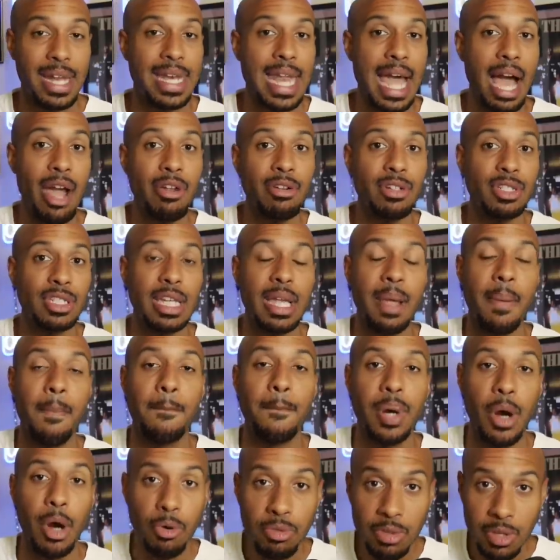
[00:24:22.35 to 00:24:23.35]
And now you're seeing
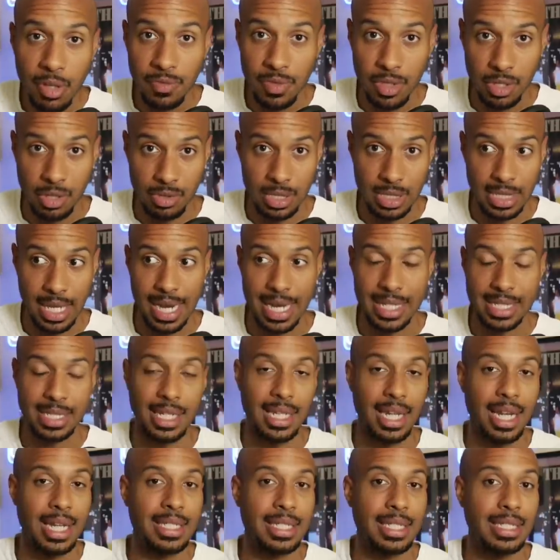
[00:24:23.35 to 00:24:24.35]
both of those guys,
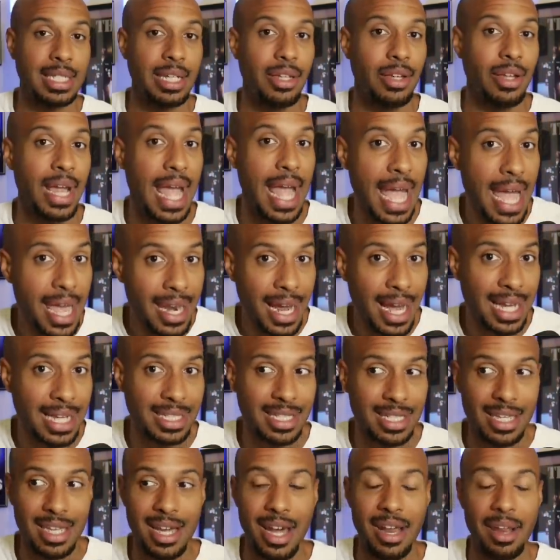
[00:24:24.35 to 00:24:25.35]
Alontae Taylor and
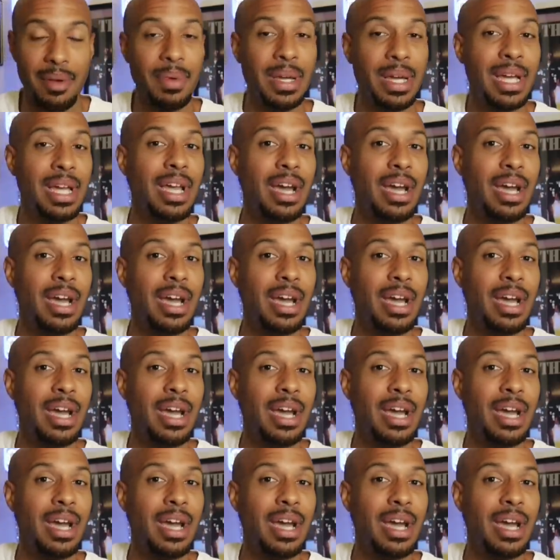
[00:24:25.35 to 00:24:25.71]
Isaac Yiadom,